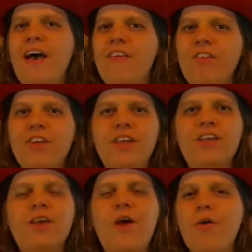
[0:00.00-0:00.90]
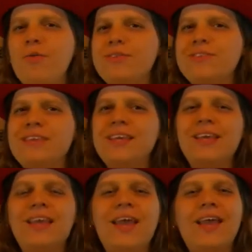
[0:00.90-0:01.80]
A very cozy,
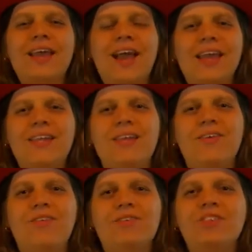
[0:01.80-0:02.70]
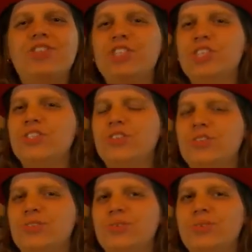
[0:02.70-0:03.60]
kind of
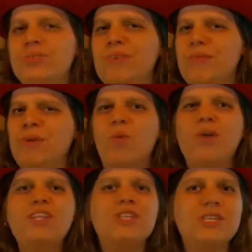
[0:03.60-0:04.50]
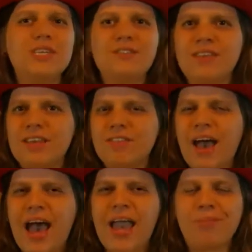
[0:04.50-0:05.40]
gentle, maybe a winter evening
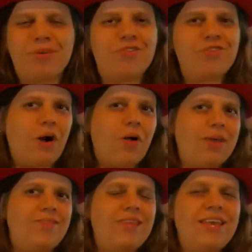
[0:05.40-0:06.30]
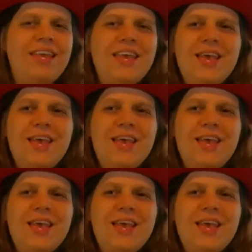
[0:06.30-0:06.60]
vibe, or fall evening.